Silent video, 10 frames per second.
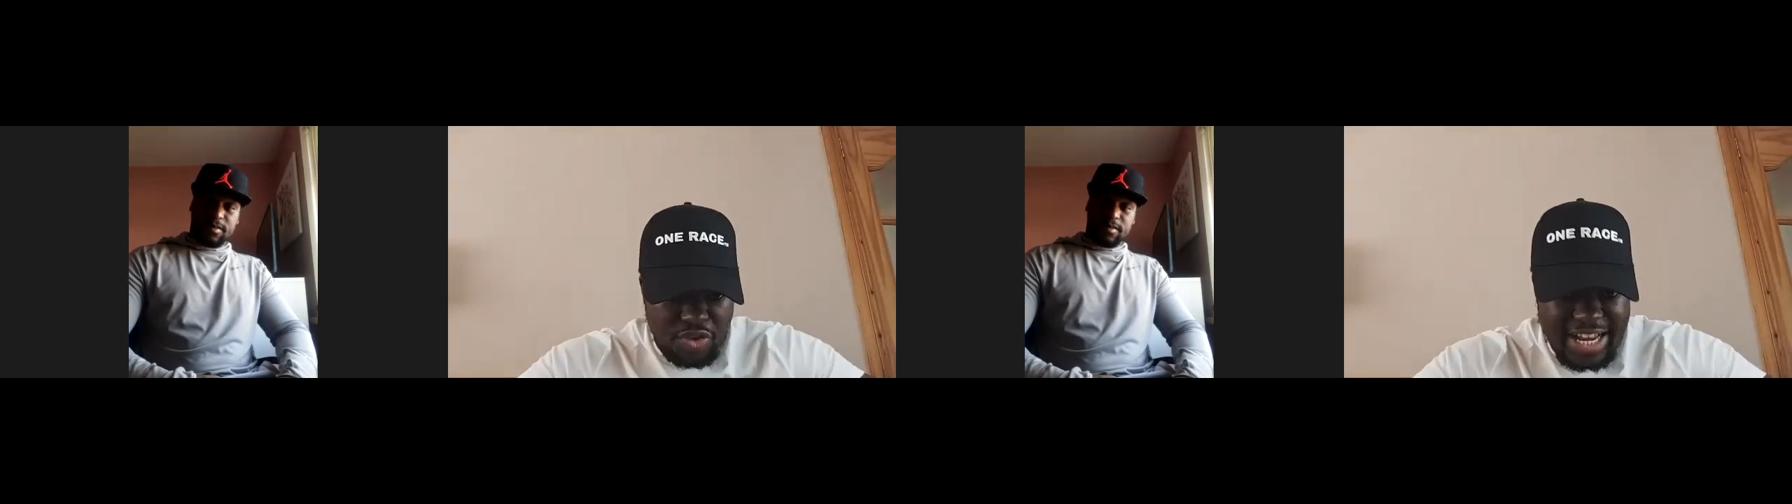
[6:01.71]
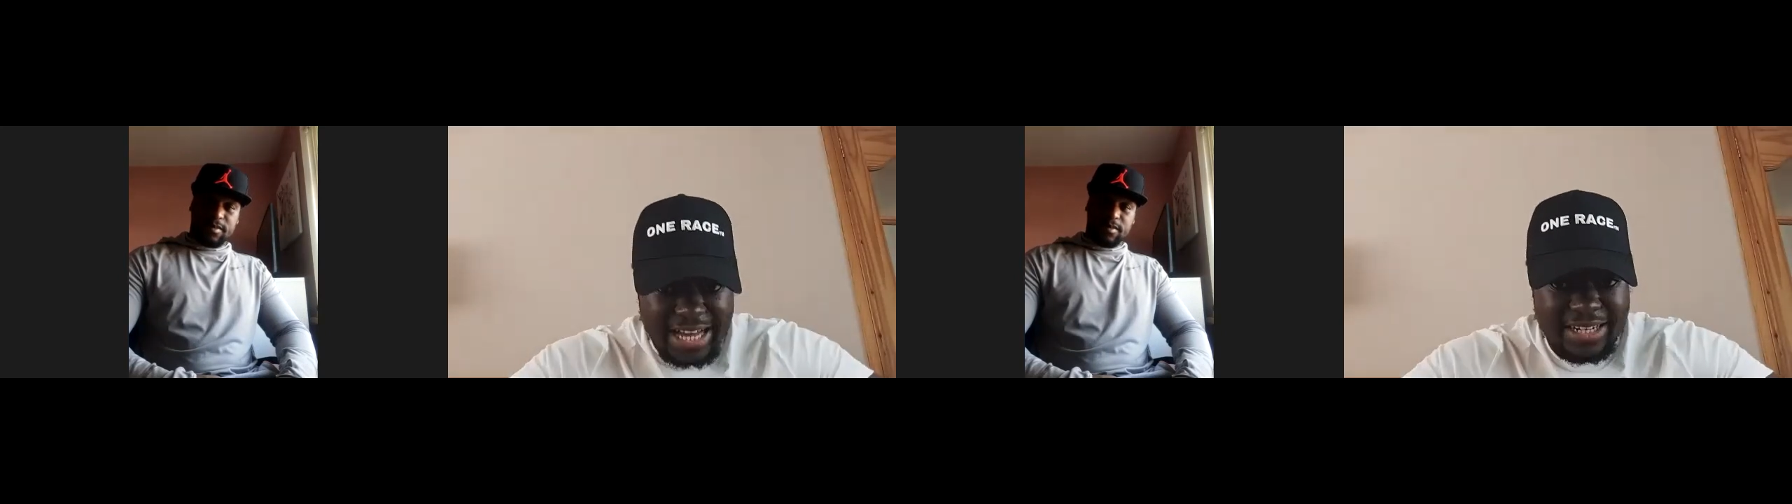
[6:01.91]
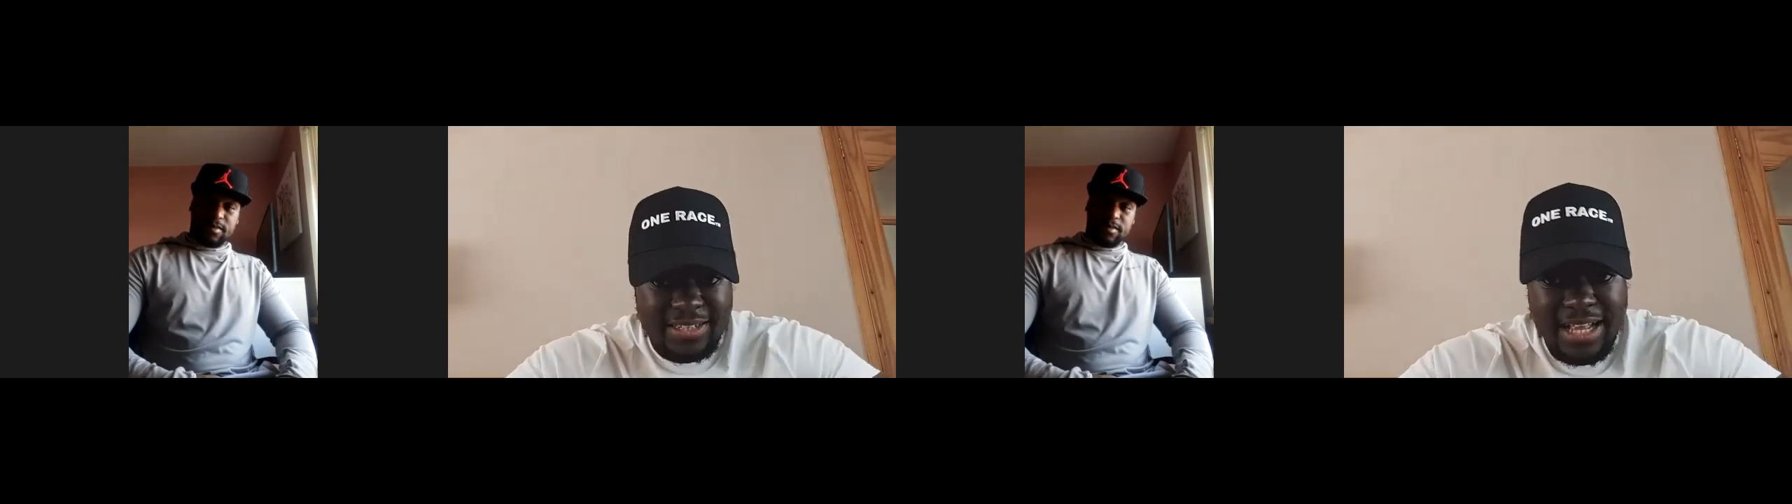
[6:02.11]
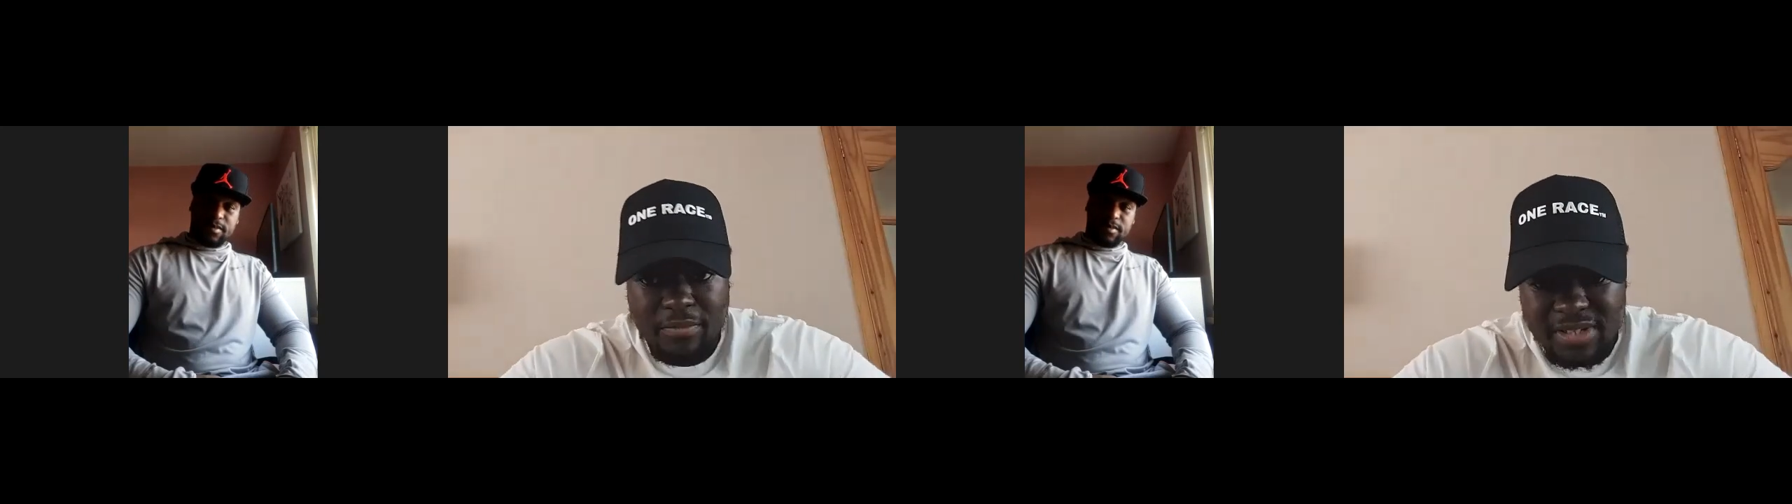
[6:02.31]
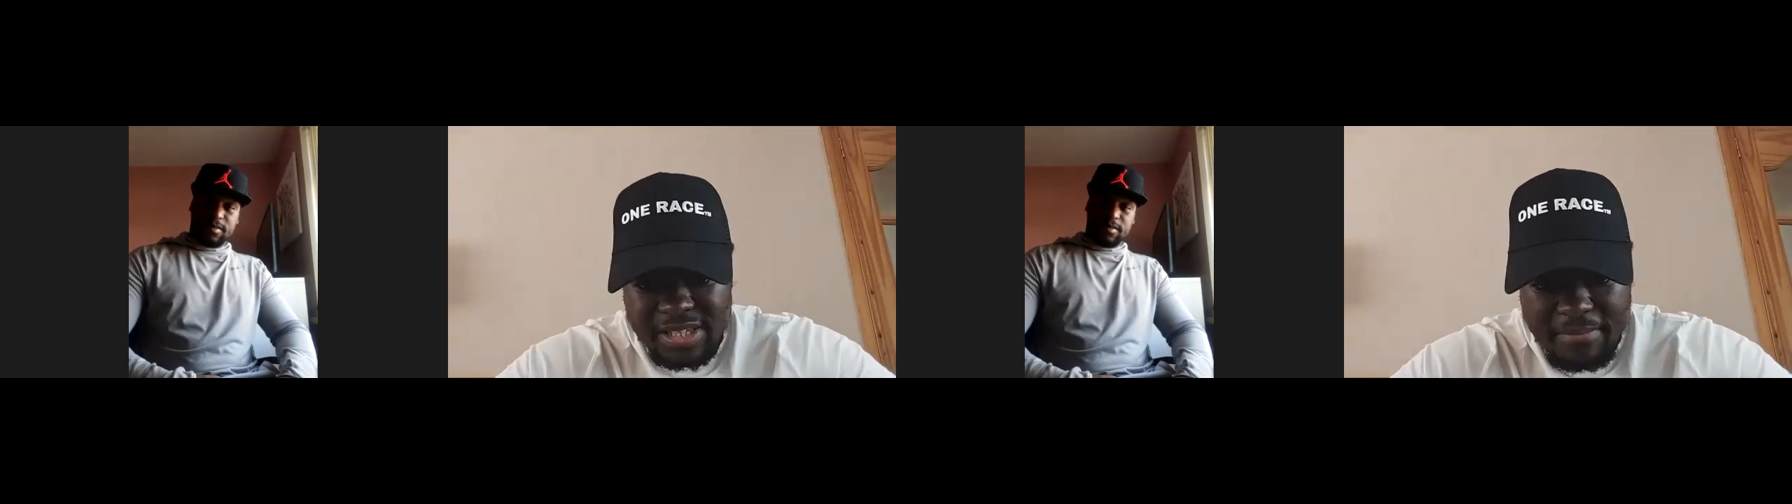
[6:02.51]
really
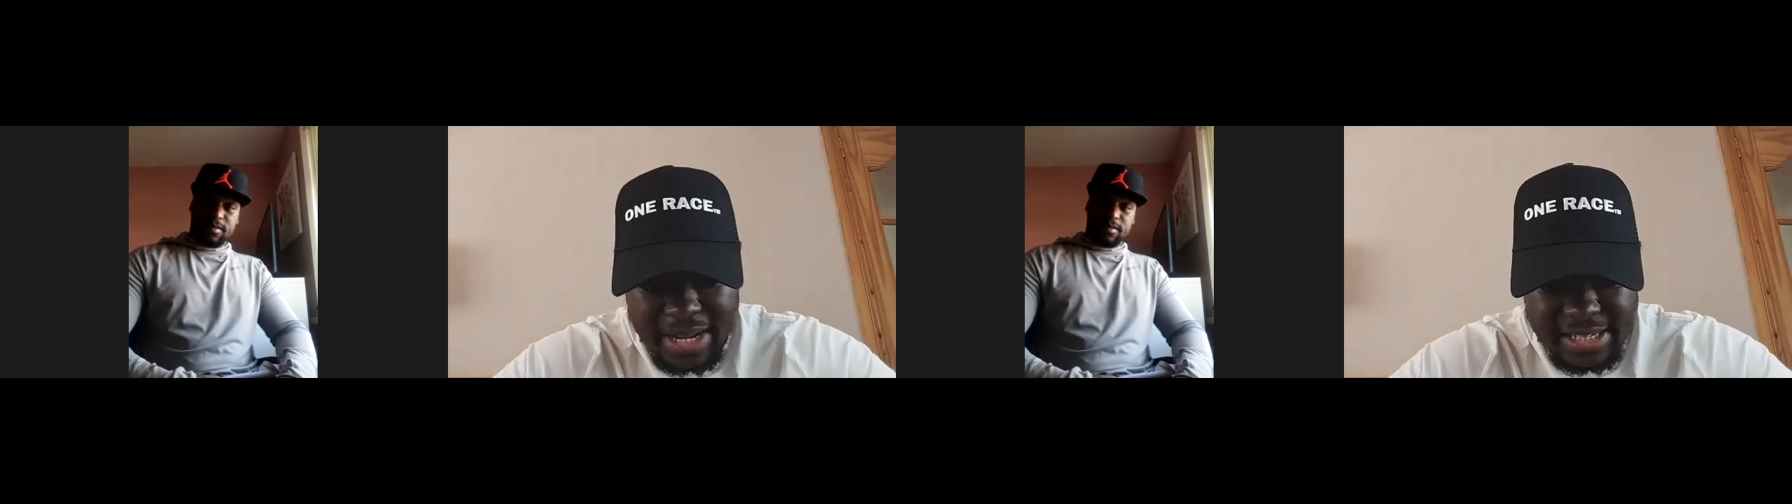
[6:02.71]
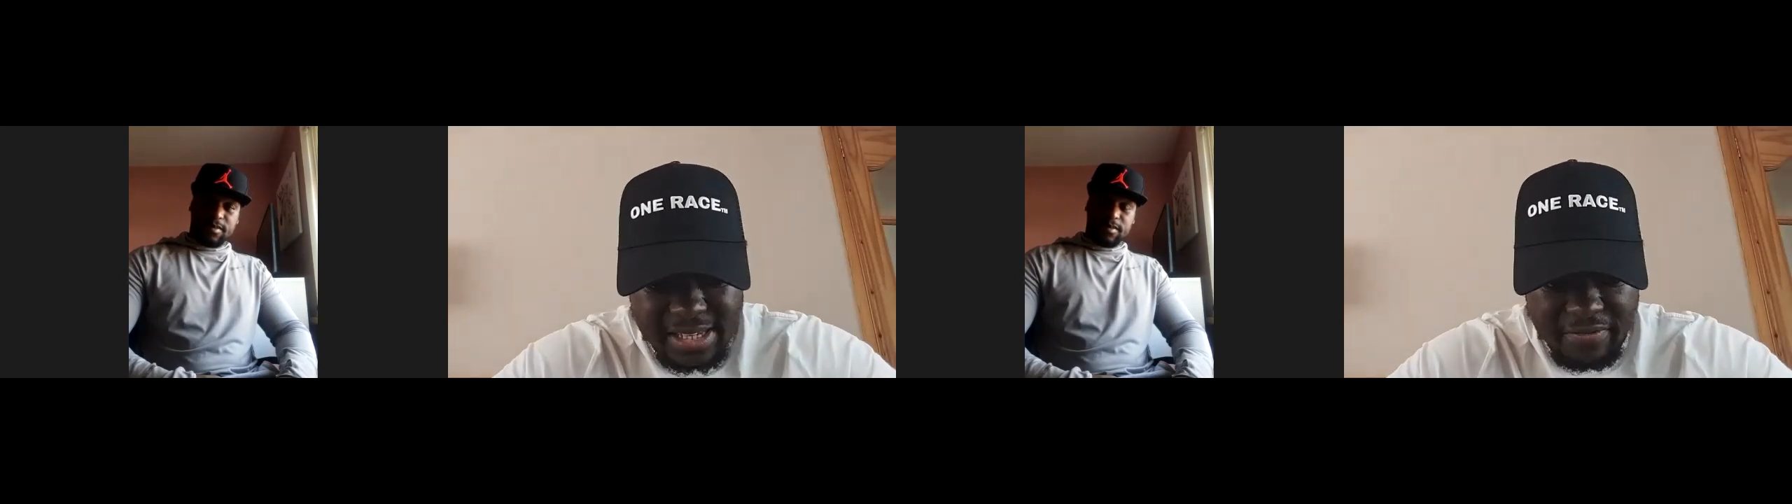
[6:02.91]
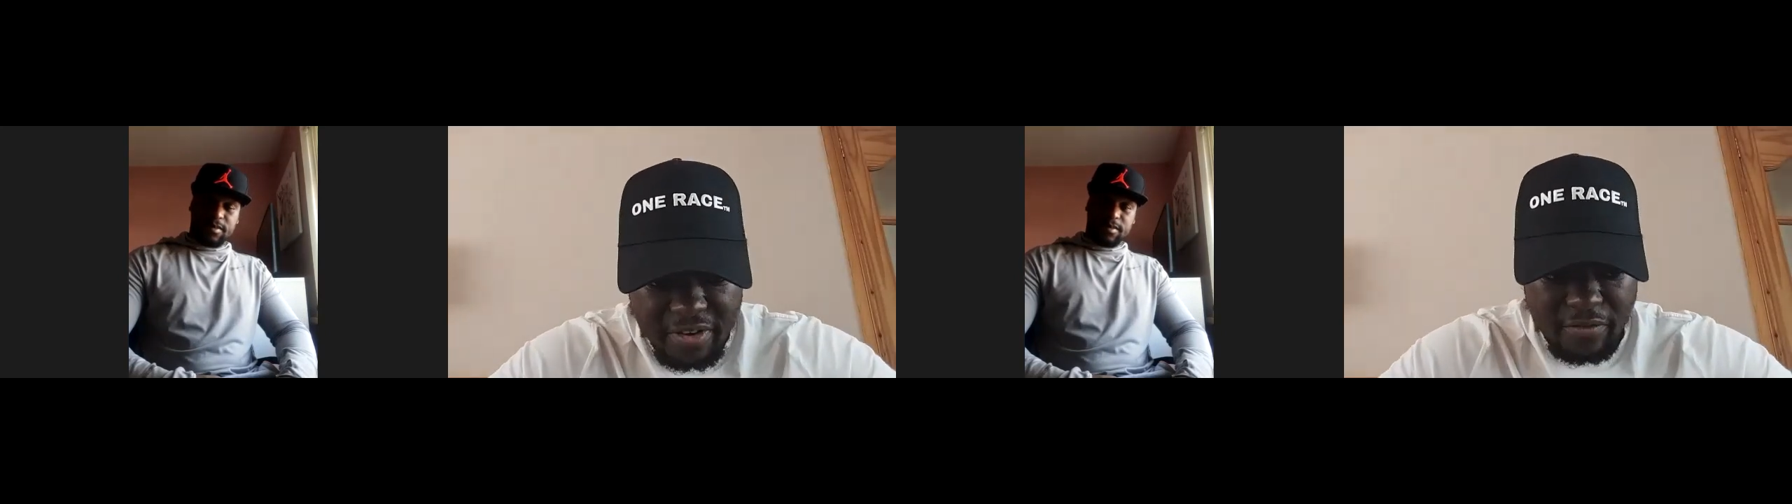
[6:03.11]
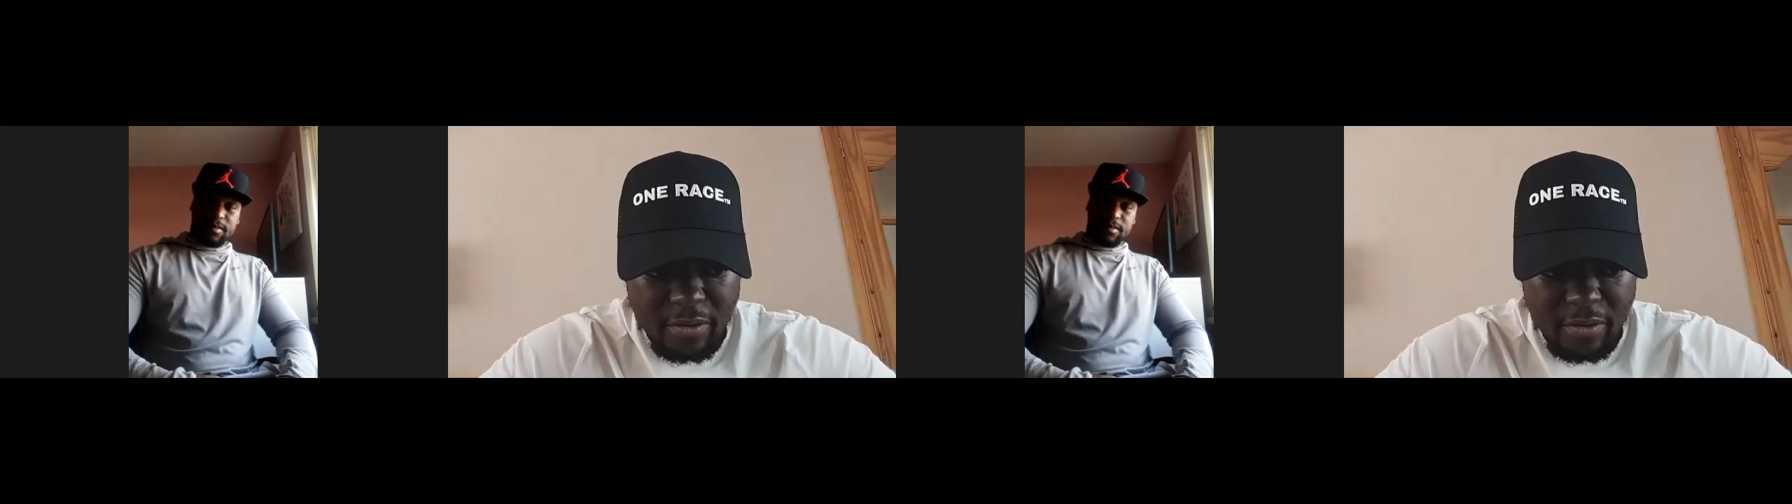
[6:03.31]
understand when somebody's suffering